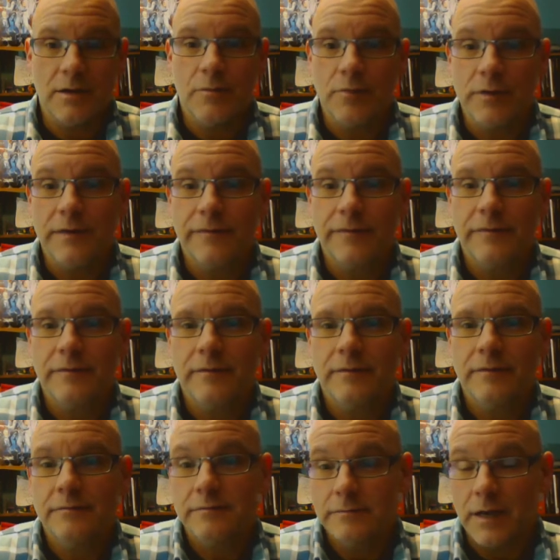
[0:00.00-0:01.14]
know, brief,
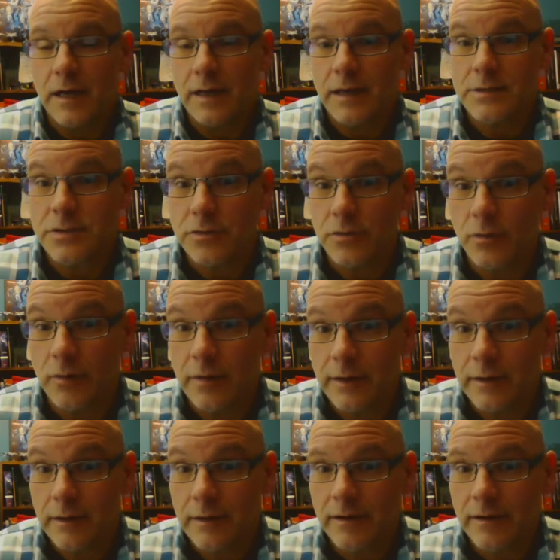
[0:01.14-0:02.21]
I guess, story